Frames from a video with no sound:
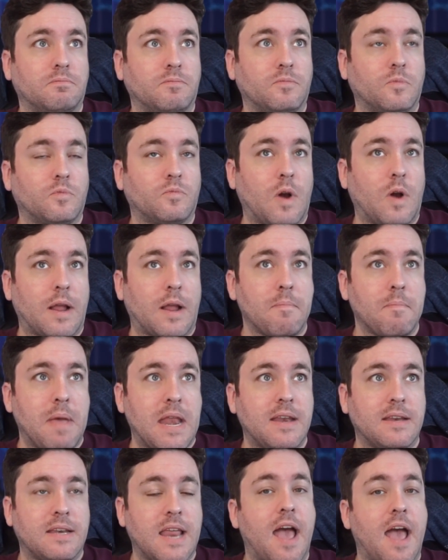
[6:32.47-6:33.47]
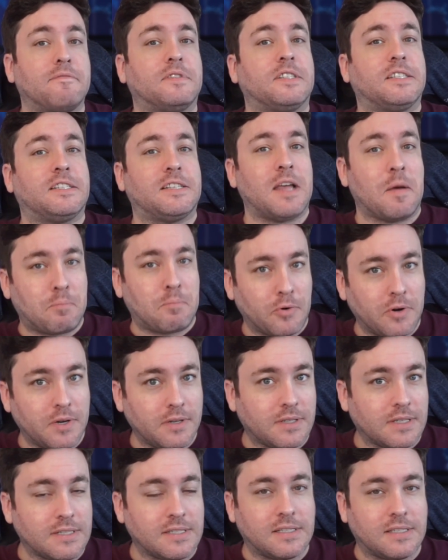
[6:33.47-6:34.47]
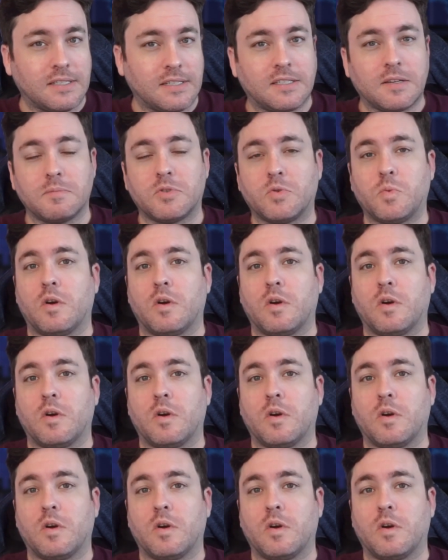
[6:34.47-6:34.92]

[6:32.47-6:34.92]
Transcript: recommended to have separate systems,